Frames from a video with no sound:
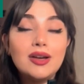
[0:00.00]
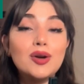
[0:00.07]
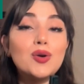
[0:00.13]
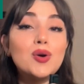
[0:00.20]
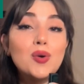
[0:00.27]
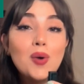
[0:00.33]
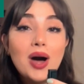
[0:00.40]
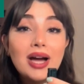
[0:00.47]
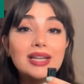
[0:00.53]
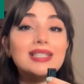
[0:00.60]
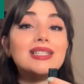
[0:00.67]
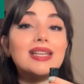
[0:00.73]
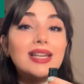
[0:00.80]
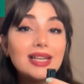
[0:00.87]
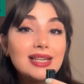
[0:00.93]
Quite
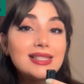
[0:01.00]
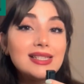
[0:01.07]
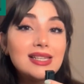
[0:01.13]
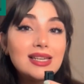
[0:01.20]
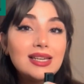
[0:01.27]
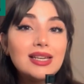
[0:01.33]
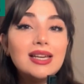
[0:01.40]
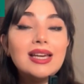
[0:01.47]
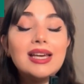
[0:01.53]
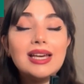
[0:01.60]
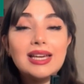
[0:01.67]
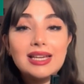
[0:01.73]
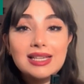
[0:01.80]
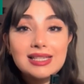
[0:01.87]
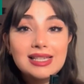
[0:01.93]
easy is